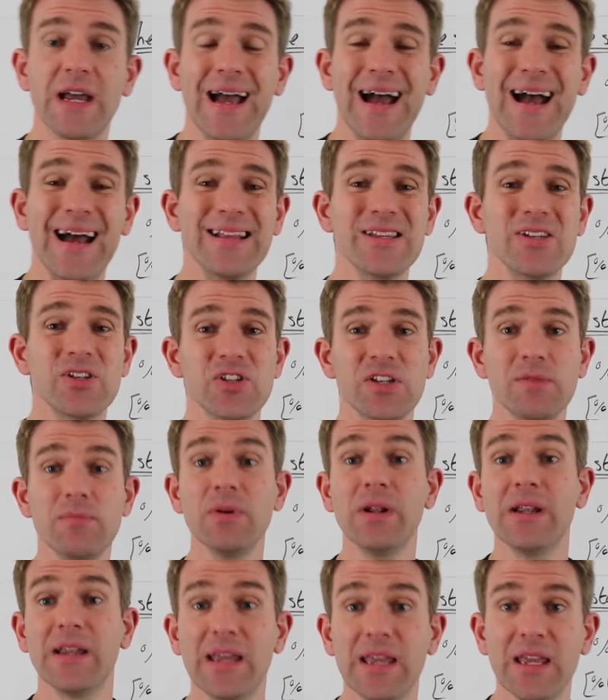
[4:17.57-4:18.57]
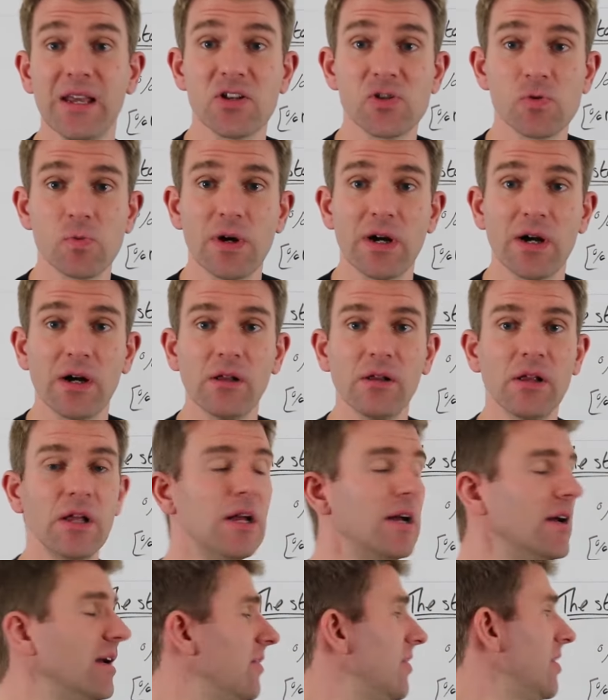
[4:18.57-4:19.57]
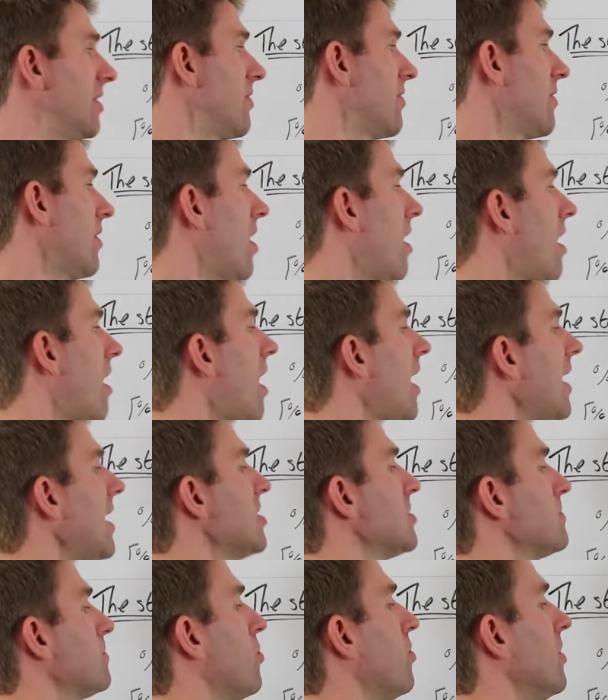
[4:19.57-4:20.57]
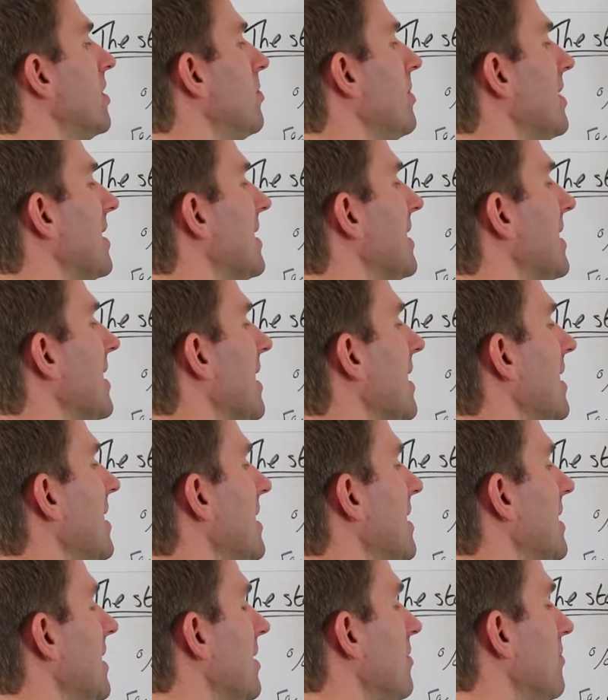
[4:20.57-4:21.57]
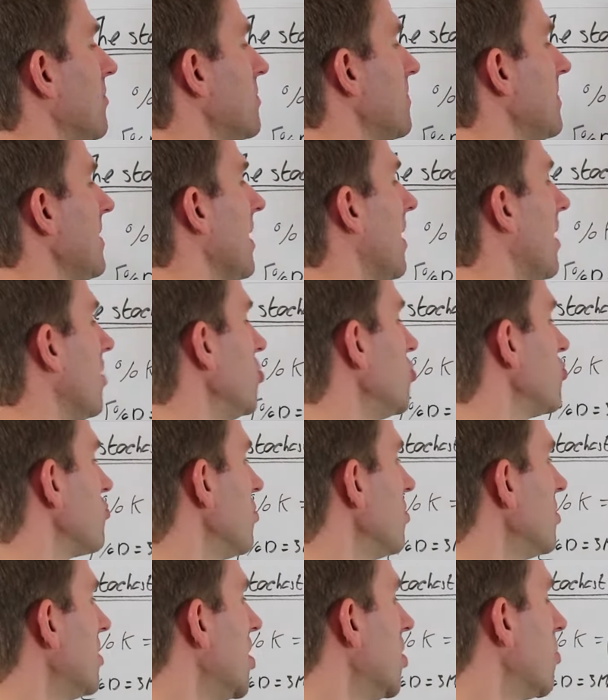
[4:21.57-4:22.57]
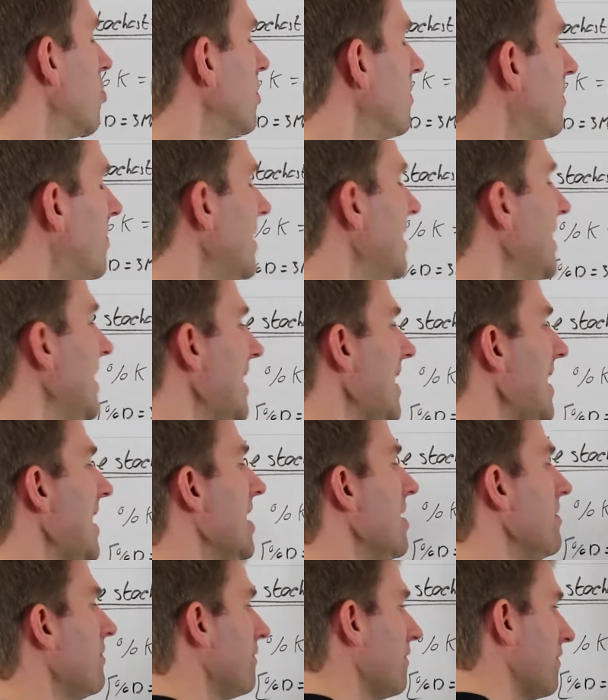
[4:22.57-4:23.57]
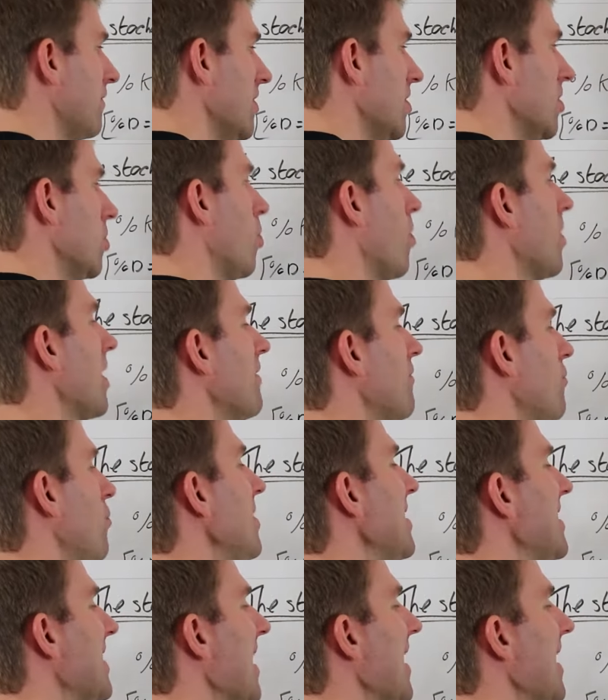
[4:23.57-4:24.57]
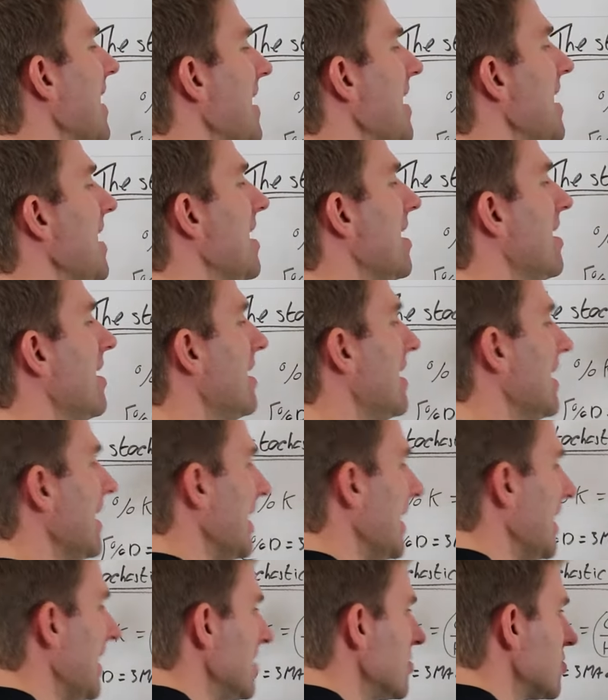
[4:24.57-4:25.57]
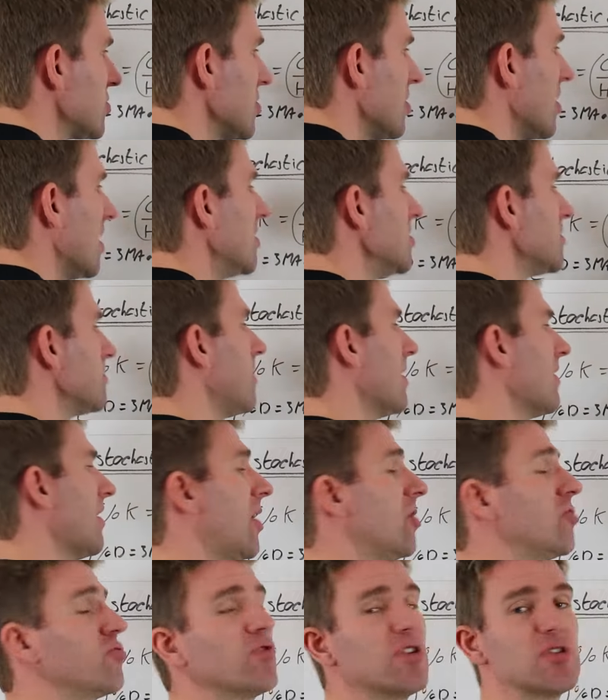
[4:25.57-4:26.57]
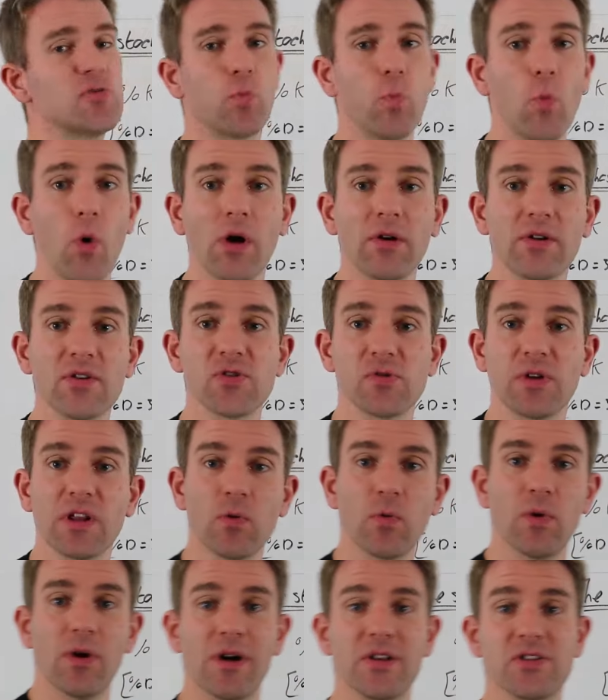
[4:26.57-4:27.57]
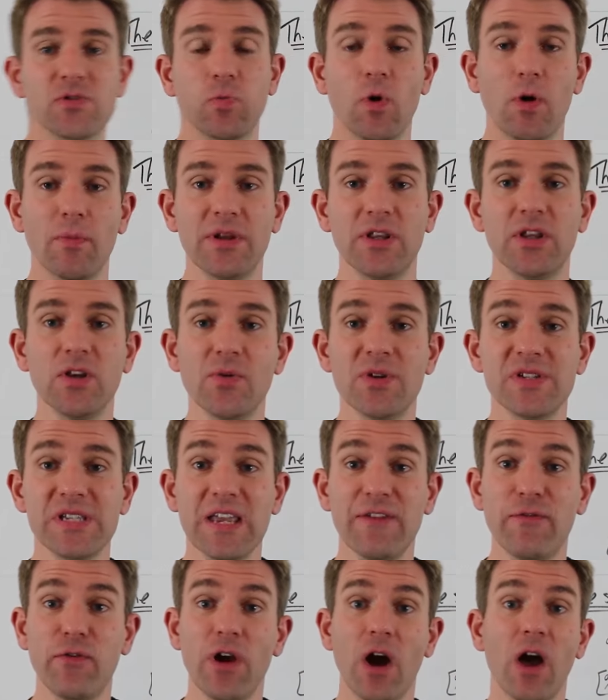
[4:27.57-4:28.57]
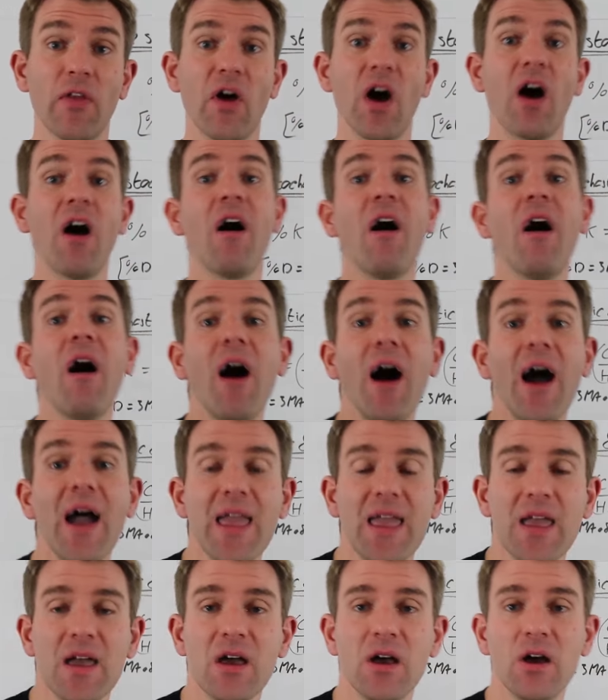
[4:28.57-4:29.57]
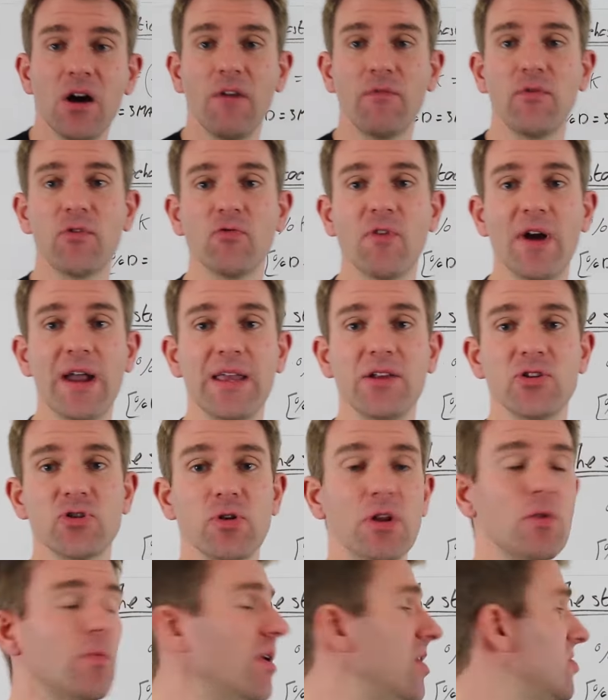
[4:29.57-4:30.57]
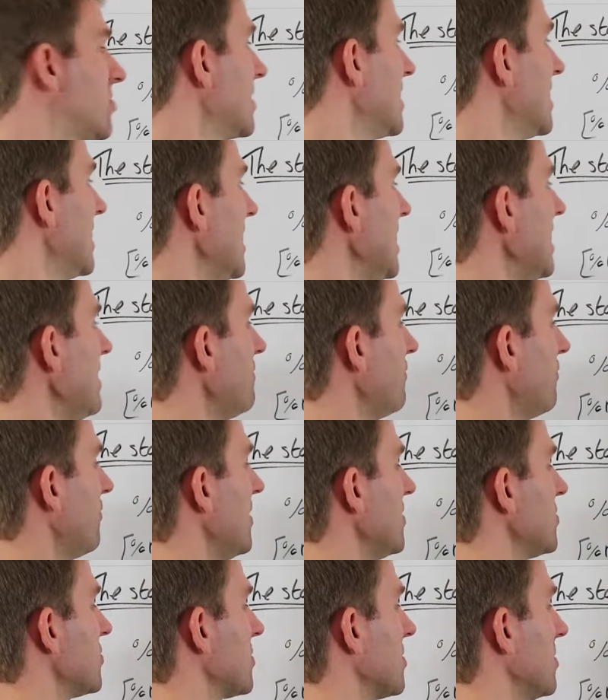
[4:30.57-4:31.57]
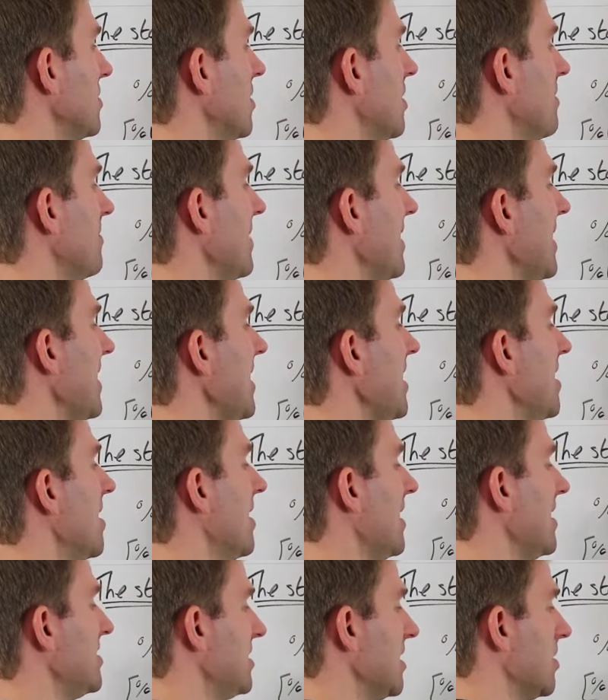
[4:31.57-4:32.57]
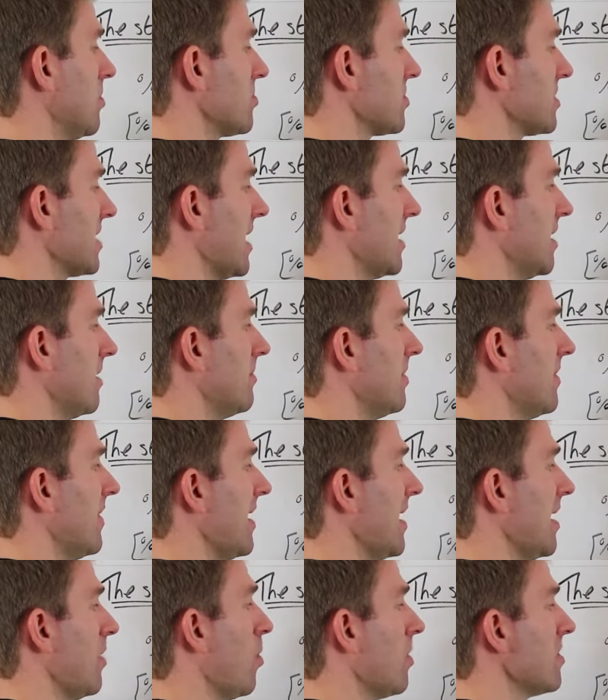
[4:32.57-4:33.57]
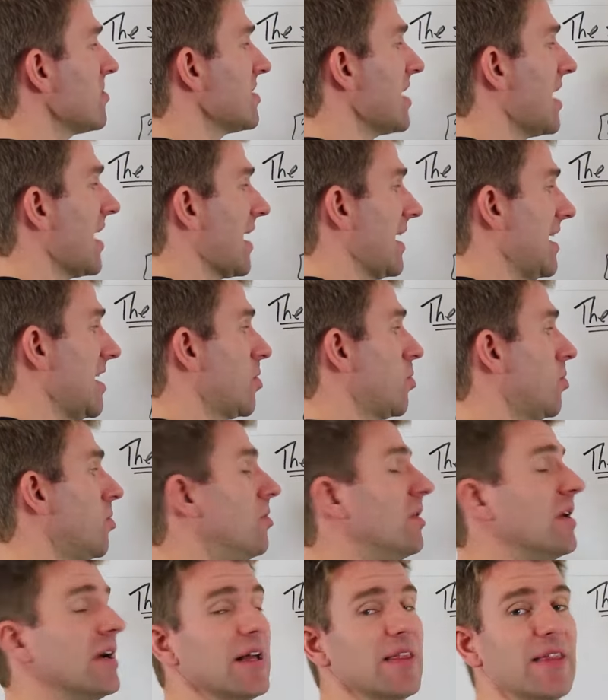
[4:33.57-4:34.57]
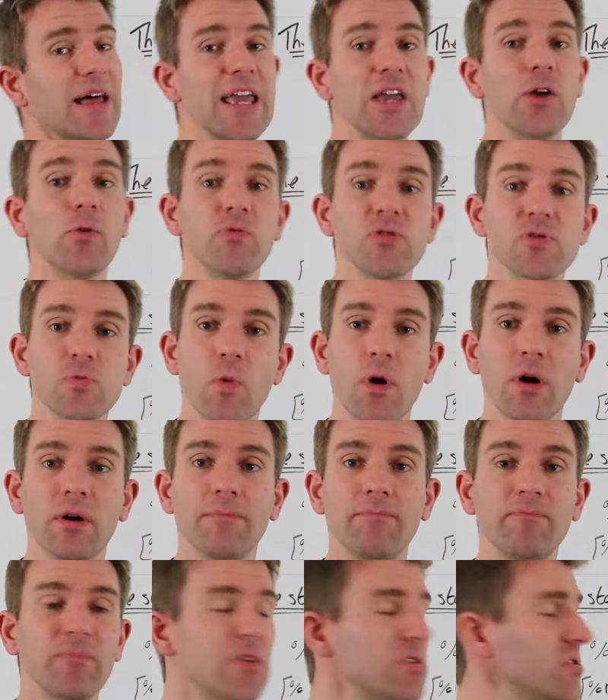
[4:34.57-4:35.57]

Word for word: And similarly as well, you know, the highest point we can get up to be 100 would be if whatever we get here is times by the 100 is 1. So in other words, what we do is if we are the high of the range, in other words, if this number here is equals that number there, what does that equal? That equals 1.